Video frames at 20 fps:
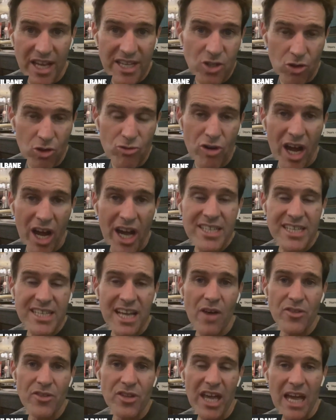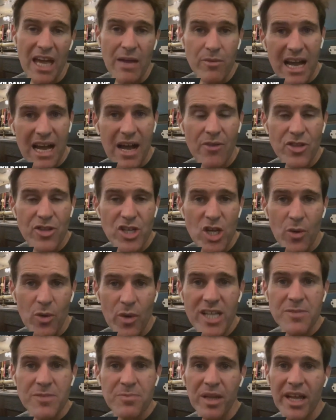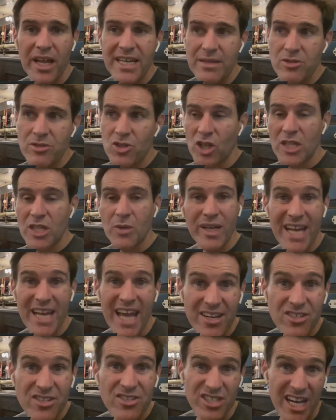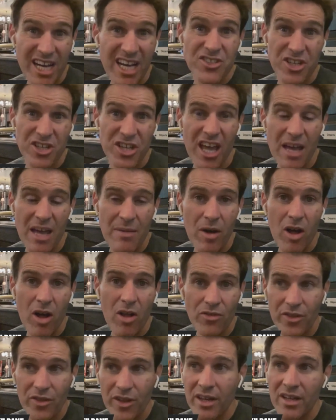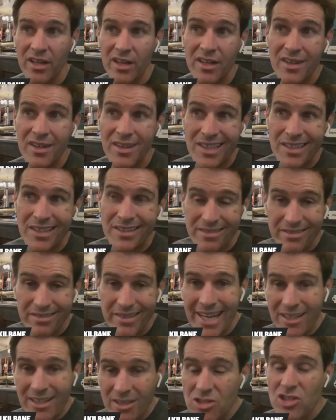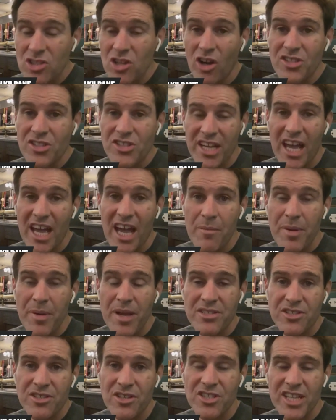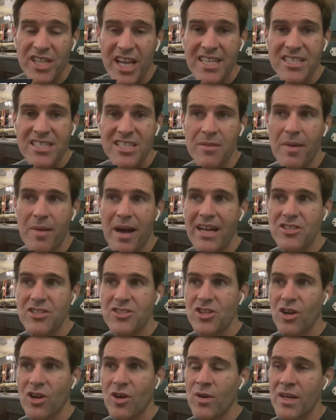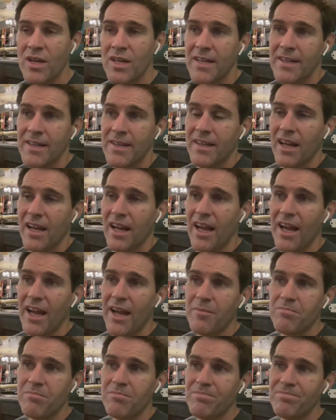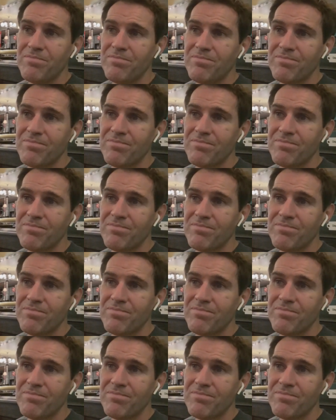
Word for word: they took Rice out of the game with how the U S played. It was only when Henderson actually came on that England started to get a bit of success in the match. So um,